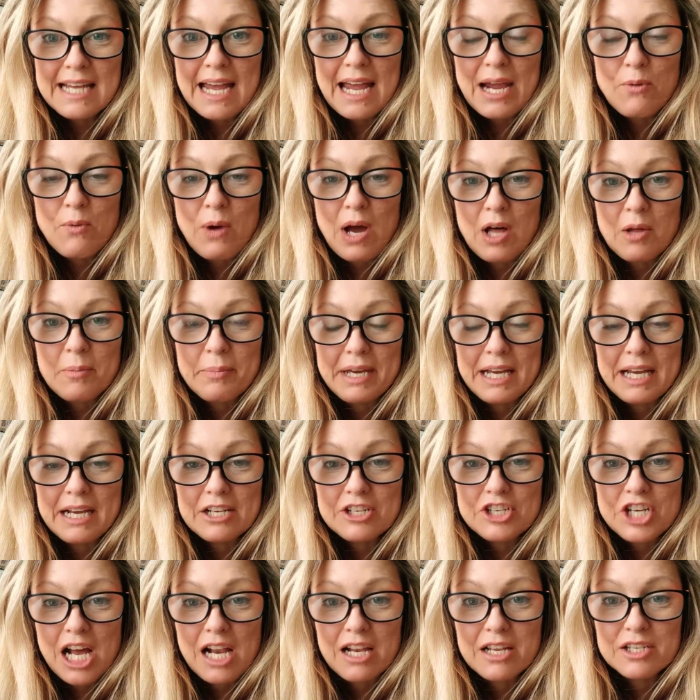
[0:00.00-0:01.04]
day
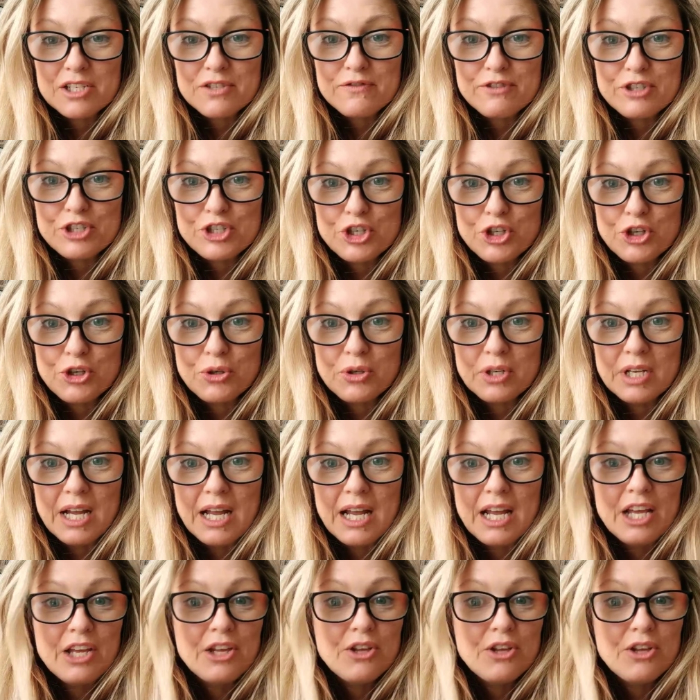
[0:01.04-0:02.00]
wellbeing challenge for June.